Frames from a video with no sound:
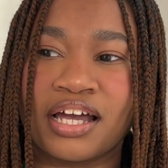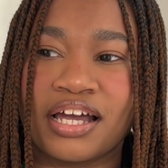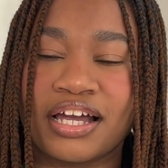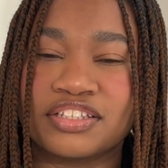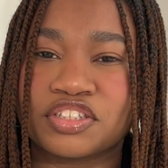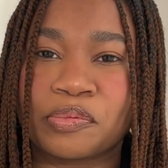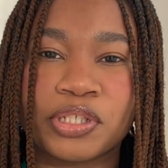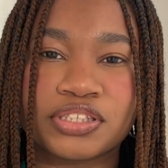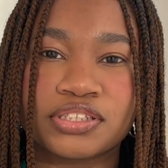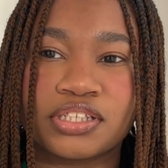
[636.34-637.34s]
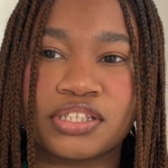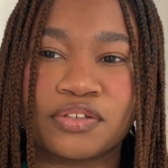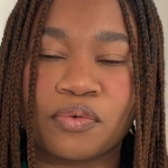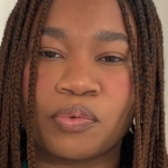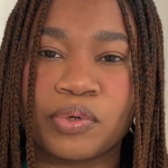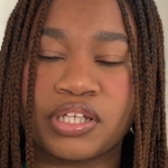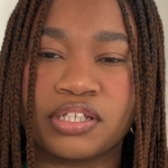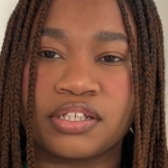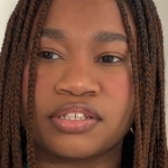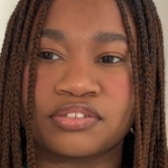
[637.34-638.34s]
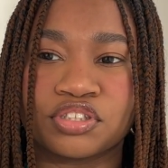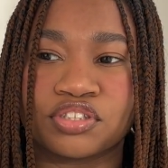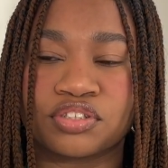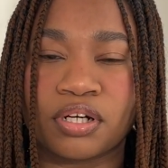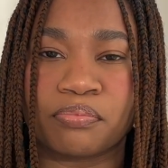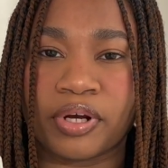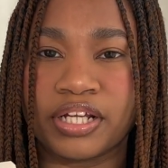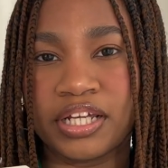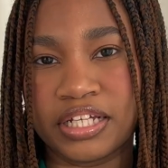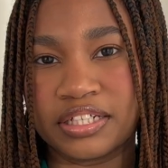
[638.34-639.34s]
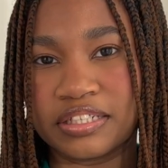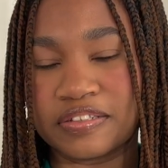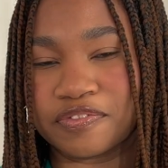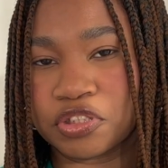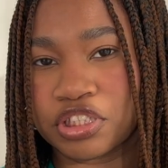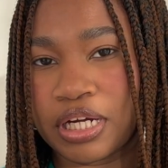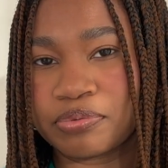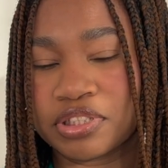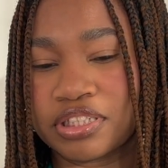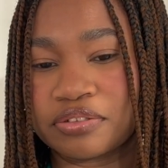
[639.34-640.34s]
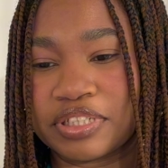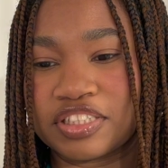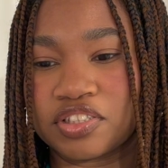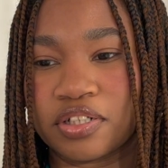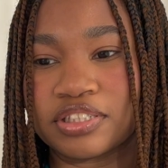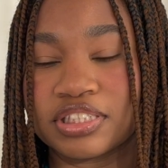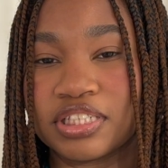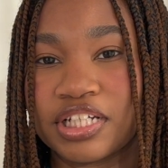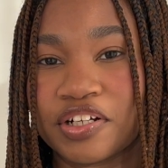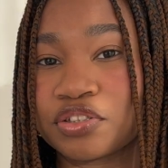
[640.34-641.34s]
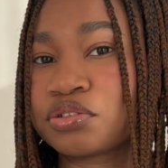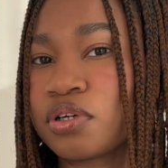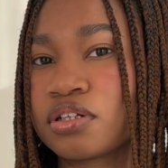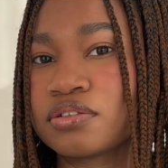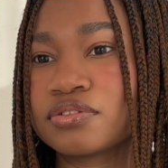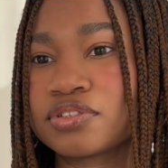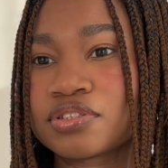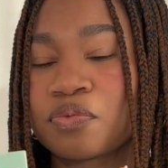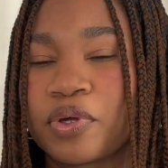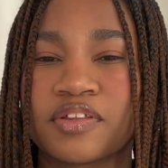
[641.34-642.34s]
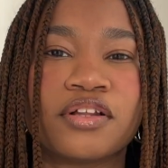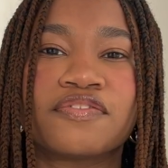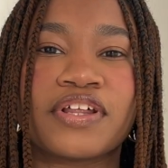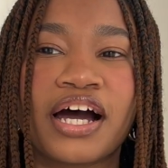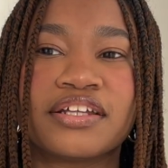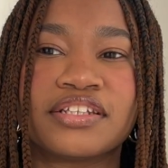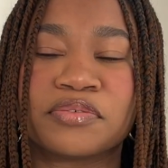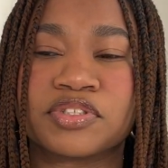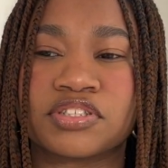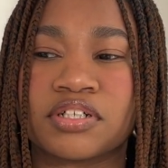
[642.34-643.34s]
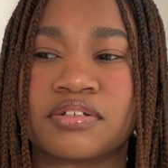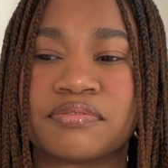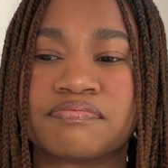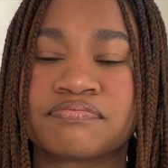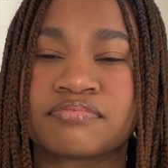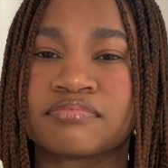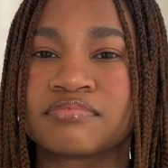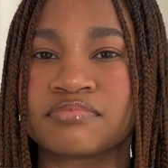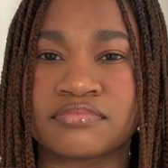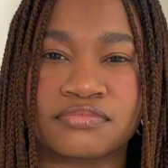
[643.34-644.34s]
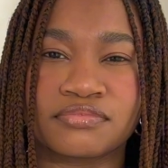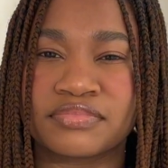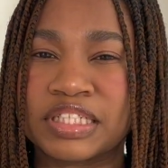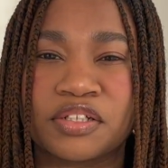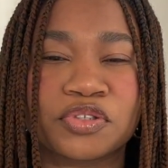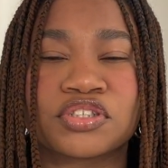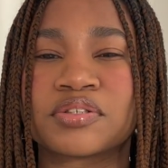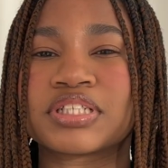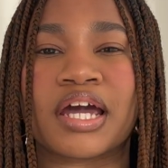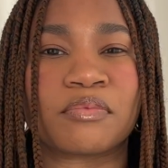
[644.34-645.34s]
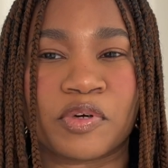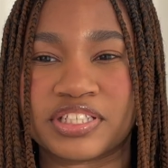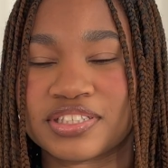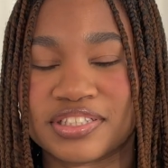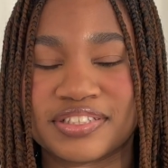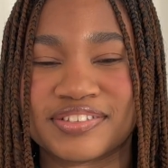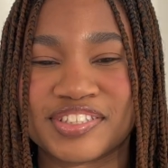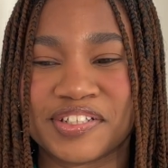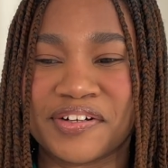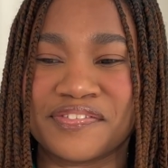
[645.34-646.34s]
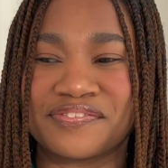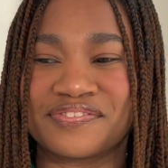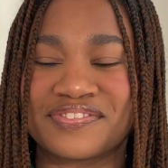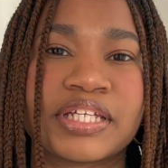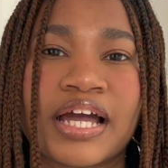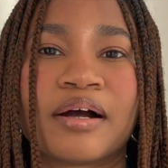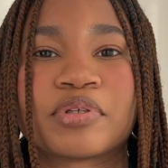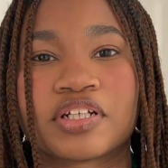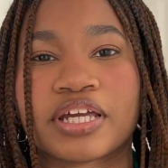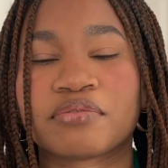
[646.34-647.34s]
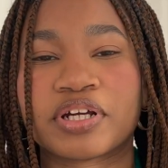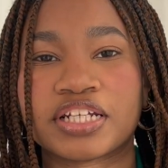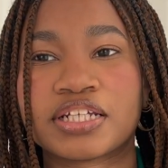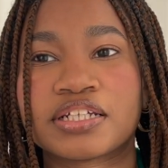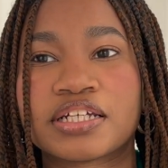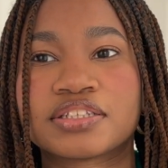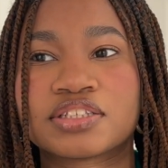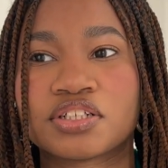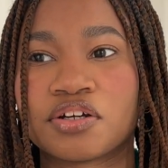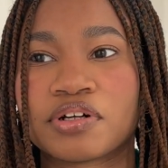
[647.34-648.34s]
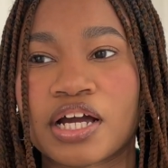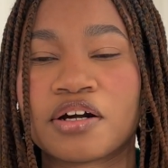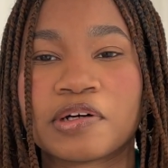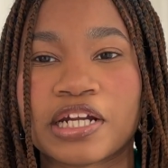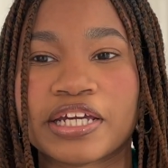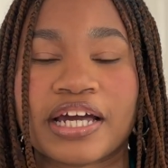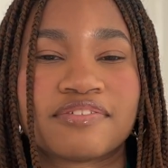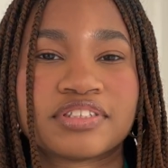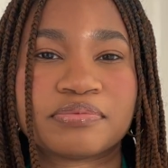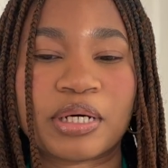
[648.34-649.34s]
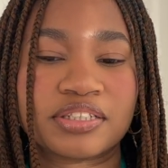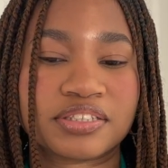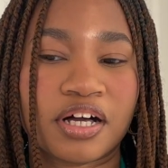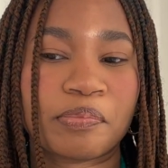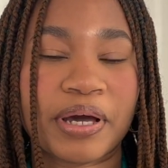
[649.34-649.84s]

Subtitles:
And so basically we just jump right in the first chapter and already start seeing her struggles with all of that. There was no time wasted. So, but yeah, I'm gonna get ready to go now, and I have to bundle up.